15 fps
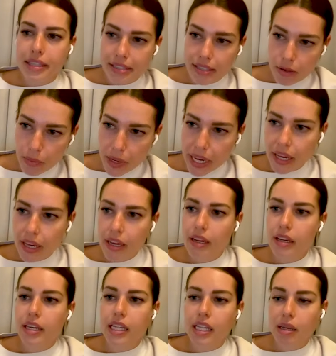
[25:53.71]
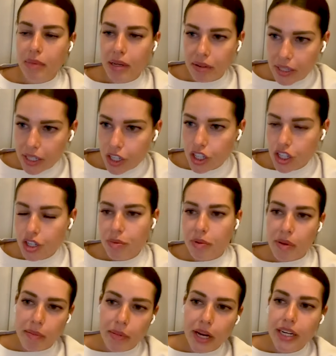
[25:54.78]
releasing weight, healing my
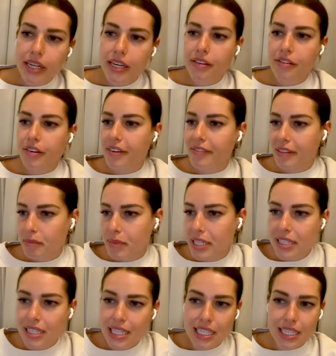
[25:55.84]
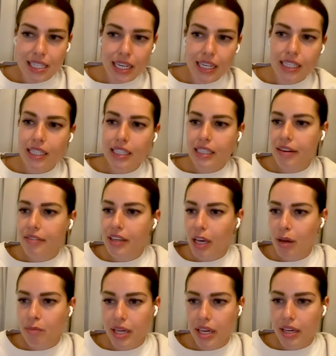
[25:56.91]
relationship with my body, thriving business, etc.
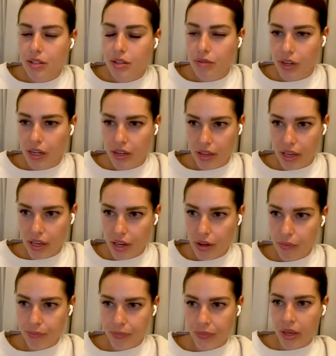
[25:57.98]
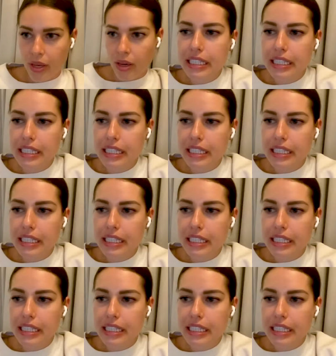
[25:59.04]
Loving MBA so far. Thank you.